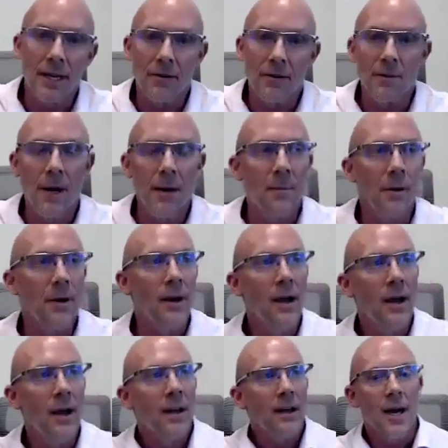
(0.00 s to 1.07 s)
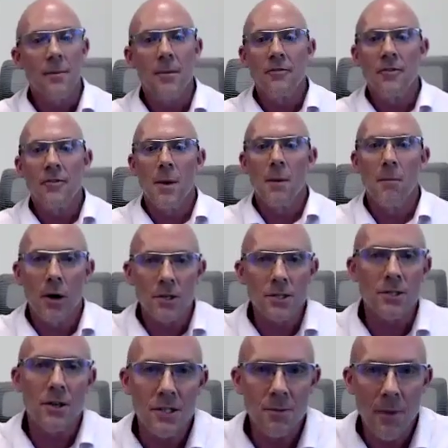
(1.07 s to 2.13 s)
Now remember, coming from the
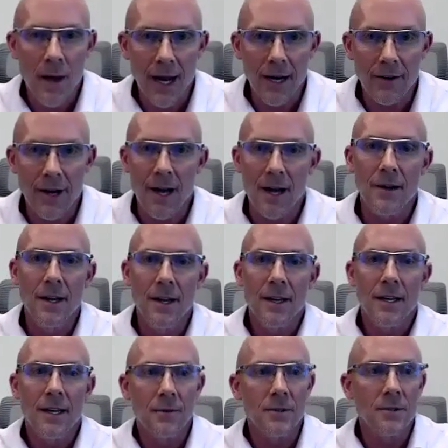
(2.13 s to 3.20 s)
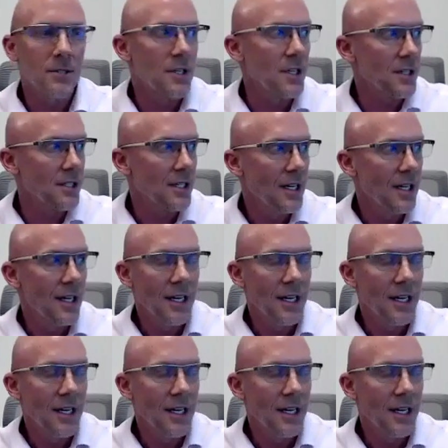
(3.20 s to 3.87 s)
martial arts background, it was just,